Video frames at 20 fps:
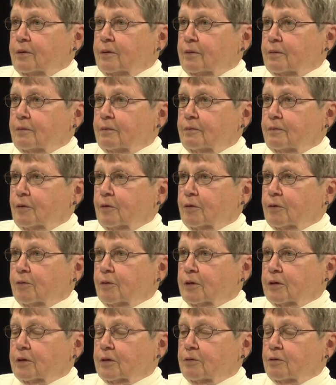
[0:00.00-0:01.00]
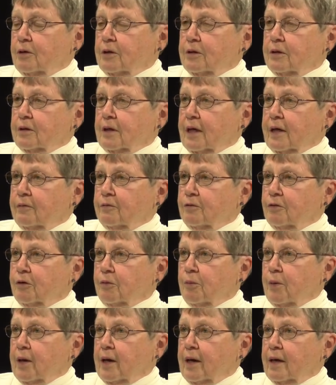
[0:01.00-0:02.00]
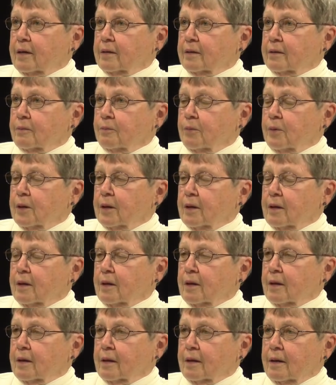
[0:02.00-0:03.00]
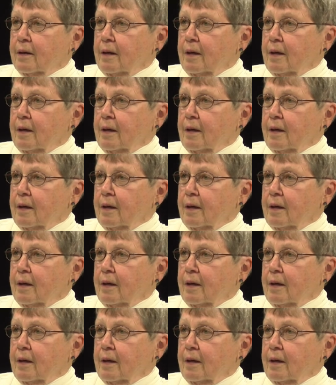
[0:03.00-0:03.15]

to voter registration after it passed, but uh,